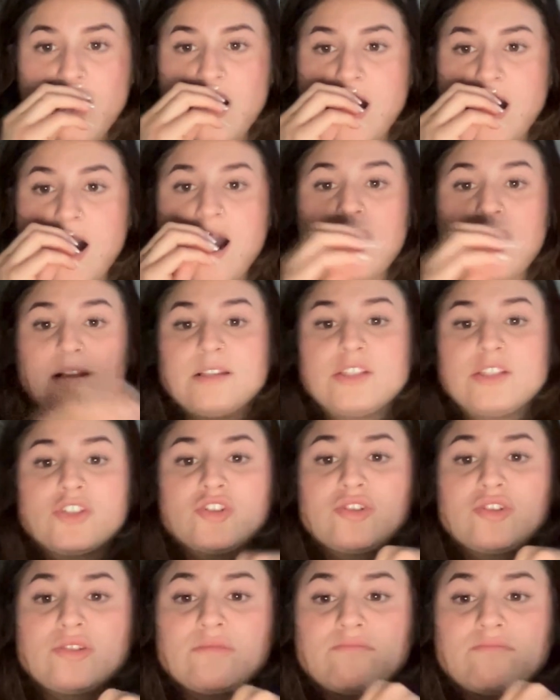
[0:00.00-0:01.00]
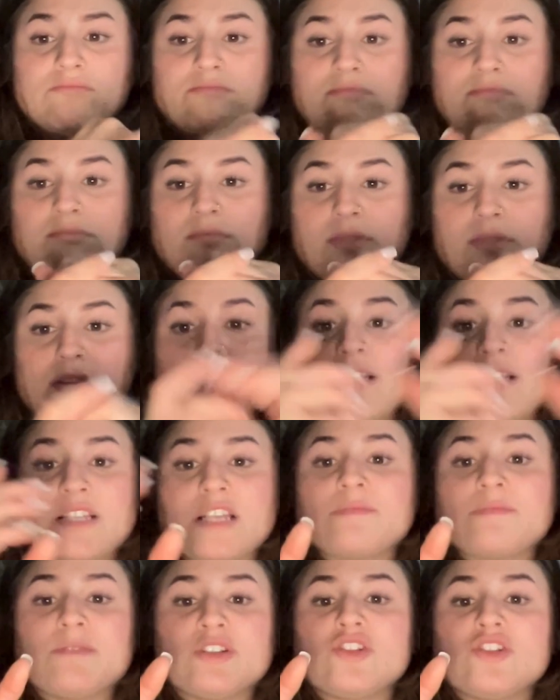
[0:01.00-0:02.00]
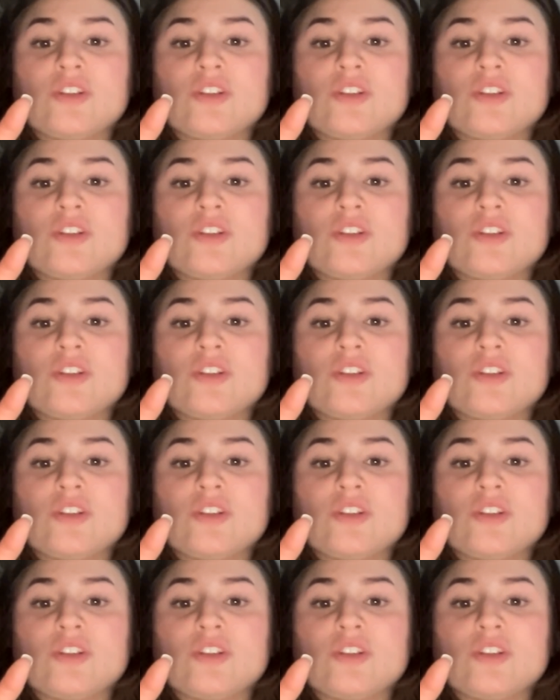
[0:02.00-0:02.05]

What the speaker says: uh, sh- assessments